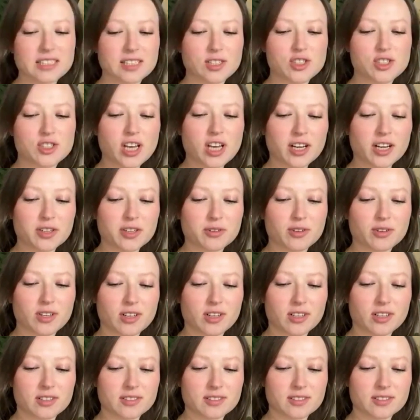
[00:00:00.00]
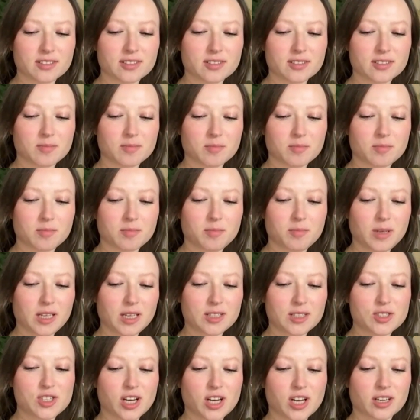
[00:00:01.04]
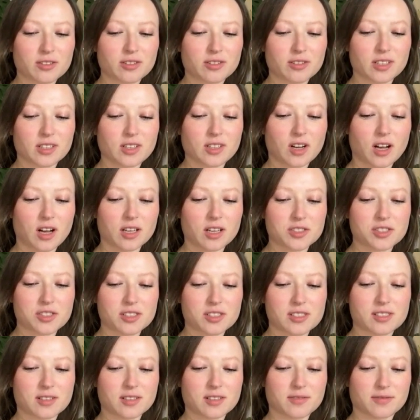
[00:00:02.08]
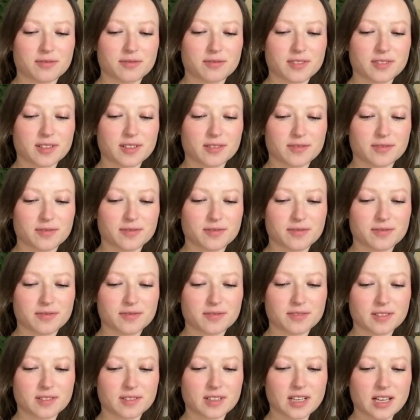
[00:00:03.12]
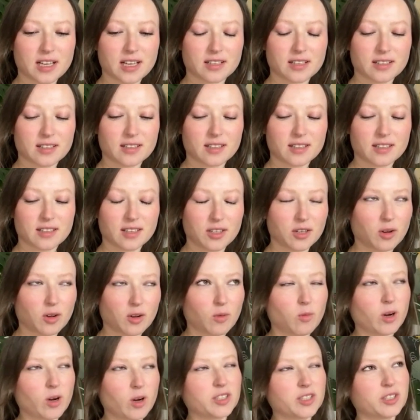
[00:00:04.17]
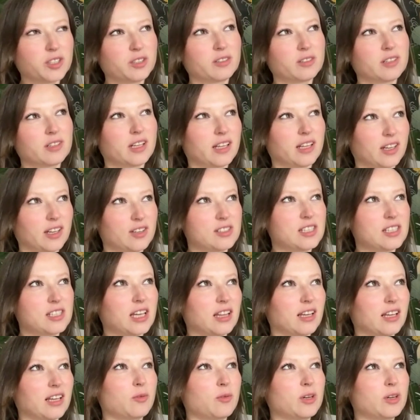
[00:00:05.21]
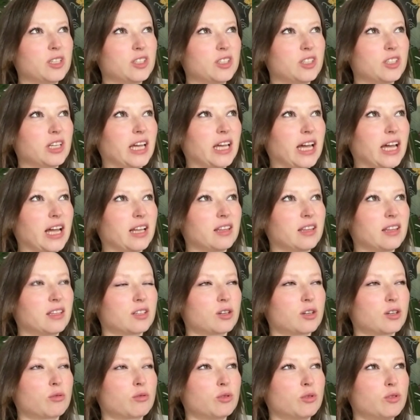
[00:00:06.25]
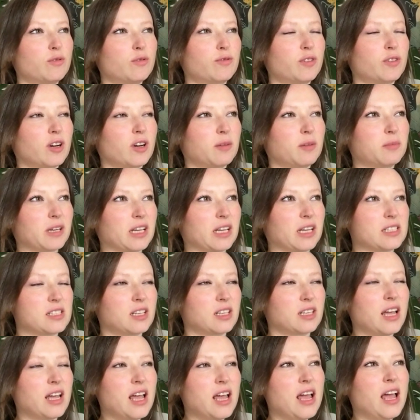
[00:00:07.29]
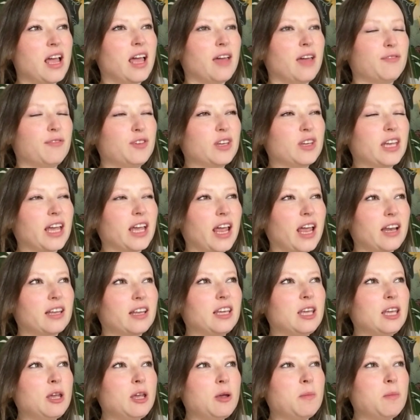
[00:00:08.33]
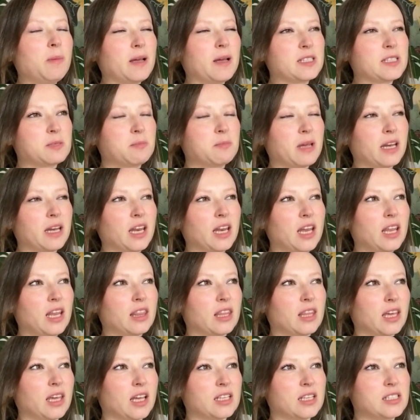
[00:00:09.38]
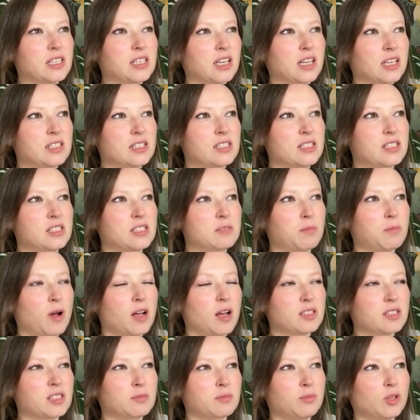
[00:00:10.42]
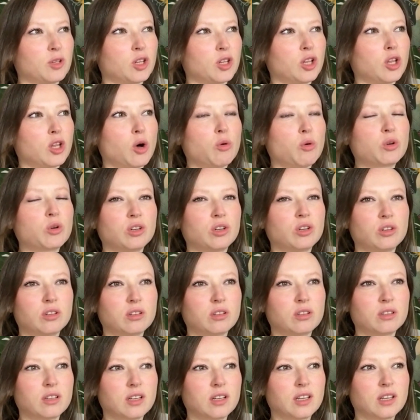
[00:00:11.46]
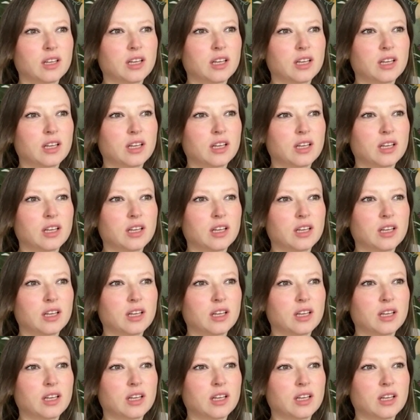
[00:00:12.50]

it's a general yeah. being generally conscious of, of, you know, where do you, like you said, like, where do you get the crew from? Like, is it, if you can keep as many things as possible local,